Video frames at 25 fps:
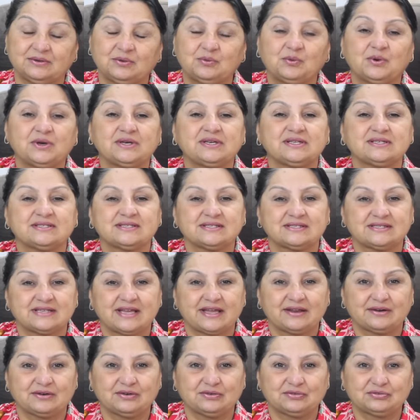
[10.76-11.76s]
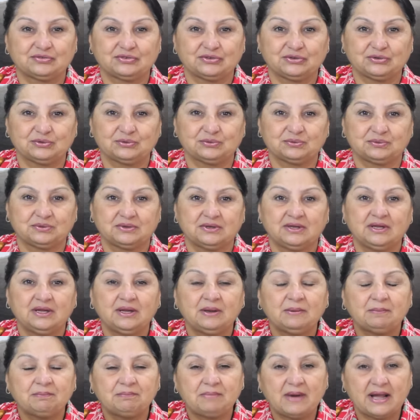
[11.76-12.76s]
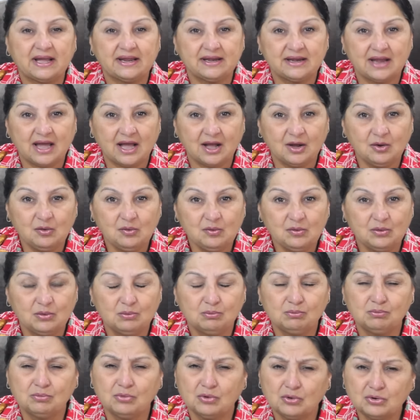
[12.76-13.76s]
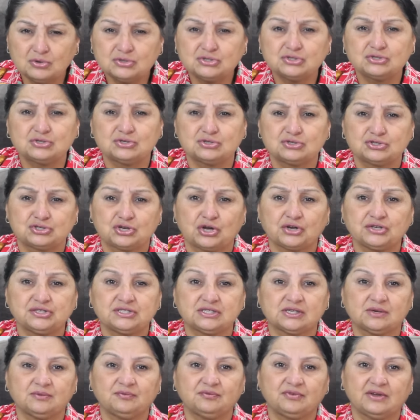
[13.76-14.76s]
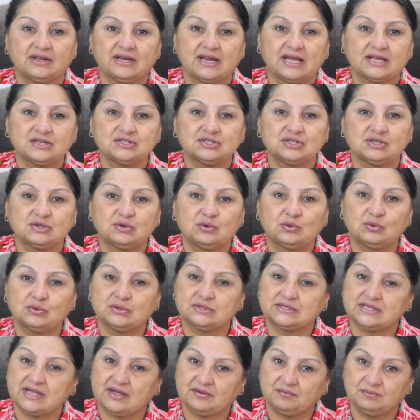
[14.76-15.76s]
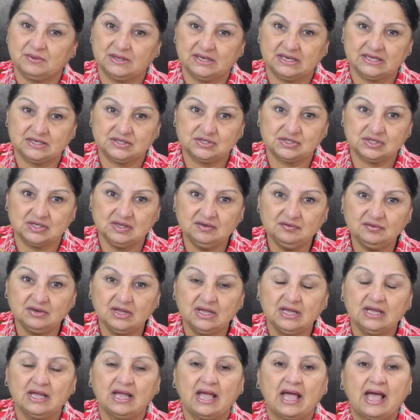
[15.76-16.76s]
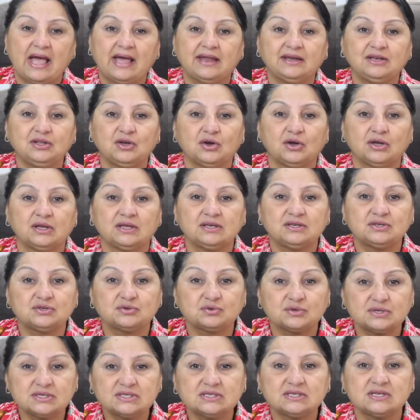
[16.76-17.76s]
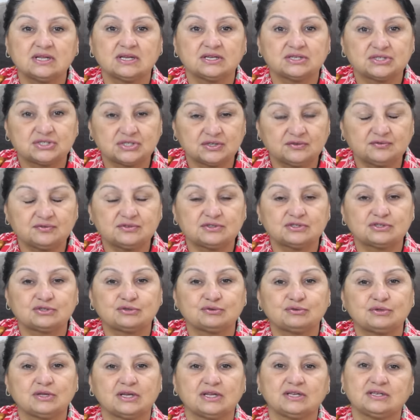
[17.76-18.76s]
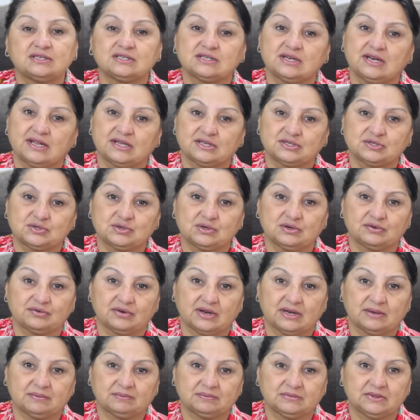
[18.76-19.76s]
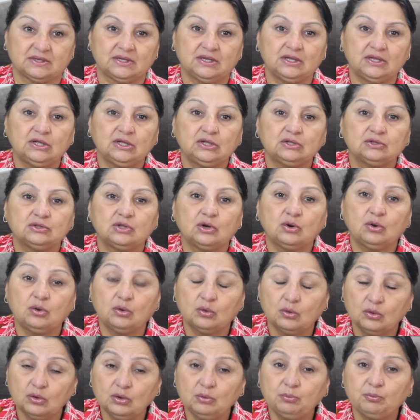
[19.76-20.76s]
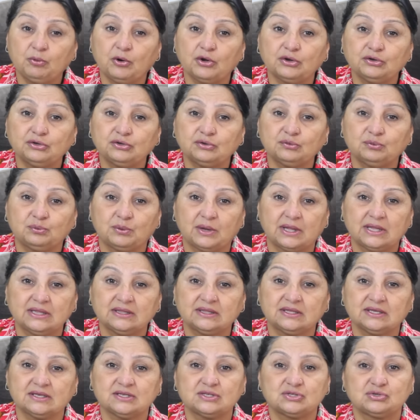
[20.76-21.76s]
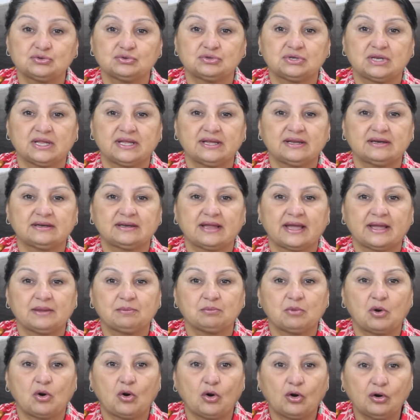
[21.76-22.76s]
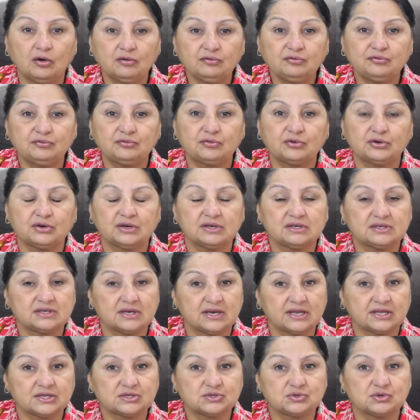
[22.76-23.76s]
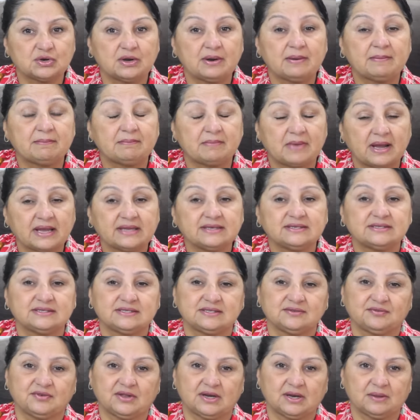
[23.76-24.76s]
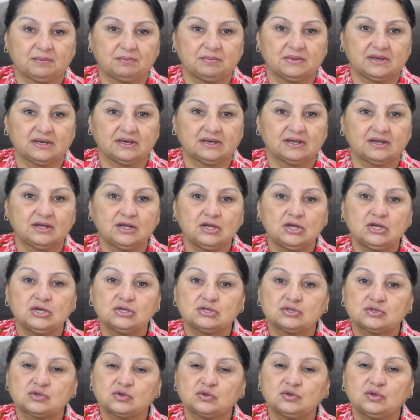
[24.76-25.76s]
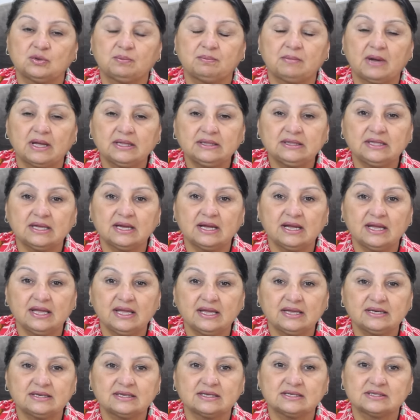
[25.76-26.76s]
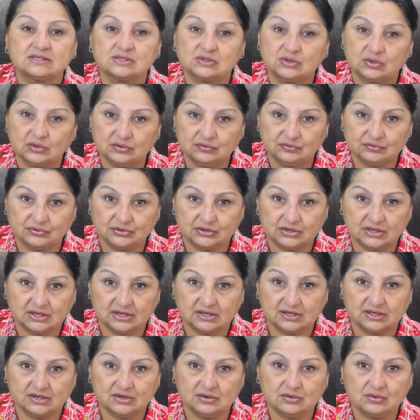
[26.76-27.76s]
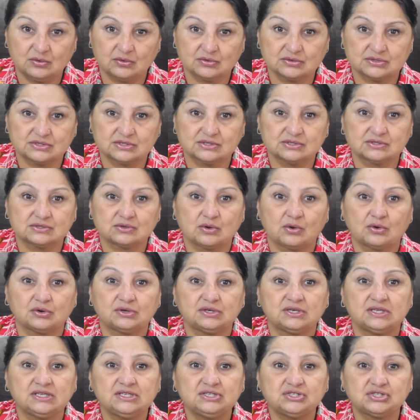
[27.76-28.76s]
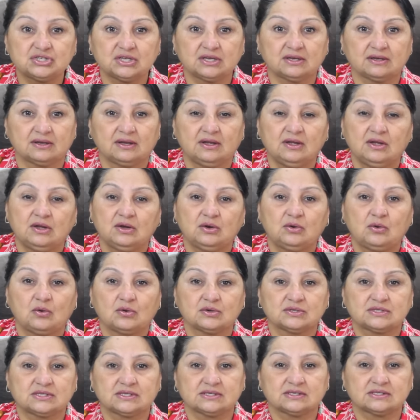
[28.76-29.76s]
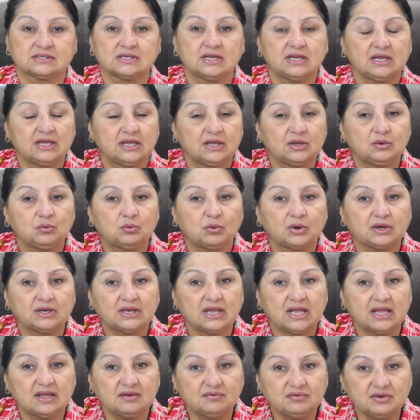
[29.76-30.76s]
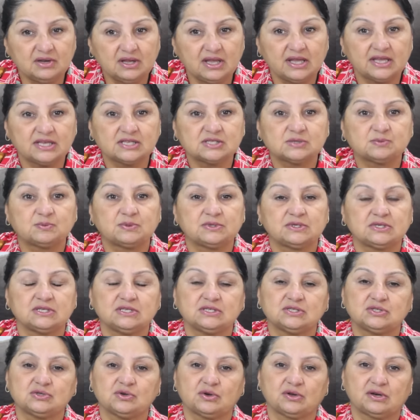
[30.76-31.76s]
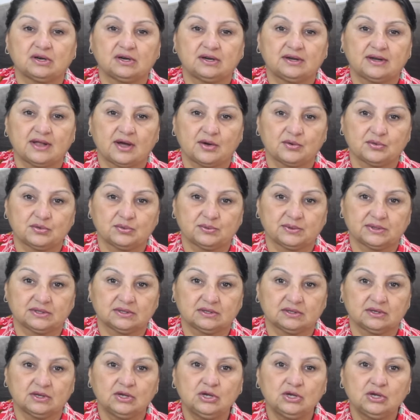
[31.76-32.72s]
What does it herald for you? By now, most short-term financial goals have been achieved and your interest shifts to the intellectual realm. The whole point of wealth is to take time off for intellectual mind development. So the month ahead is good for taking courses or teaching courses in whatever expertise you are endowed with.